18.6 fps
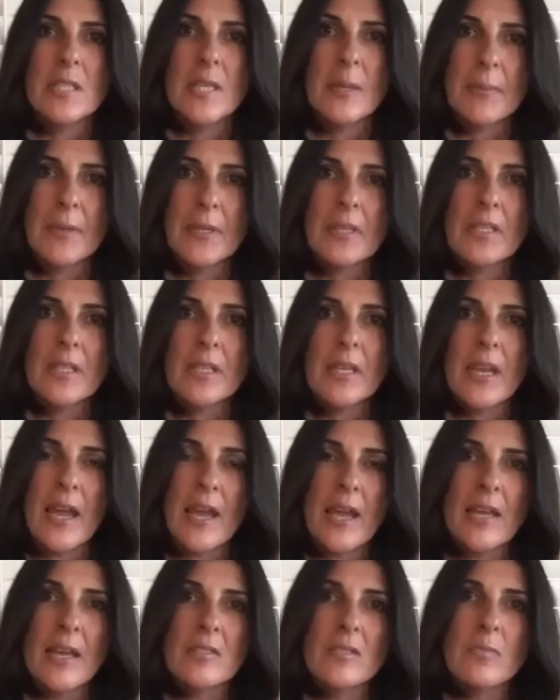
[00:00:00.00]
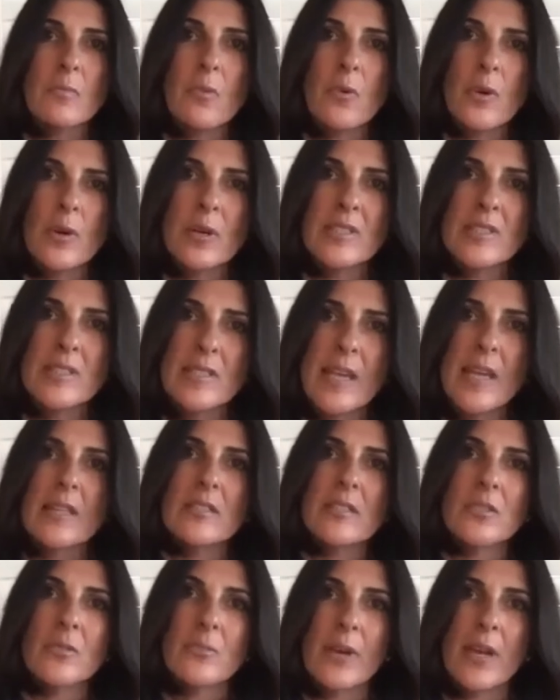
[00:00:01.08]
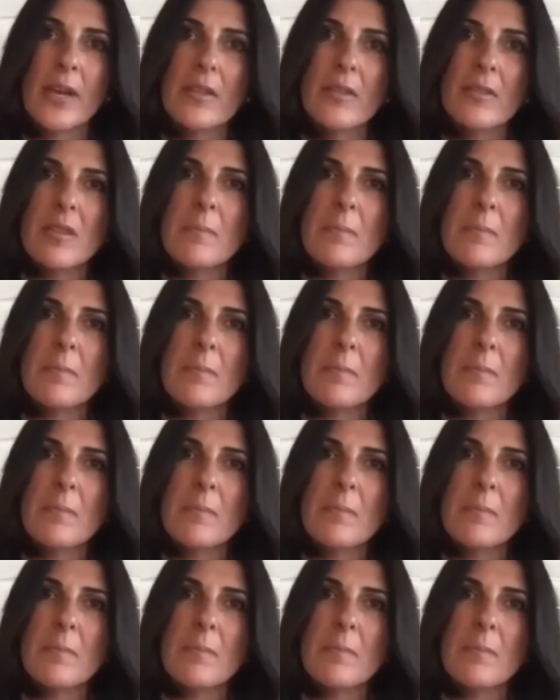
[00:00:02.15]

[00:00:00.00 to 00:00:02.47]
typically has more sense around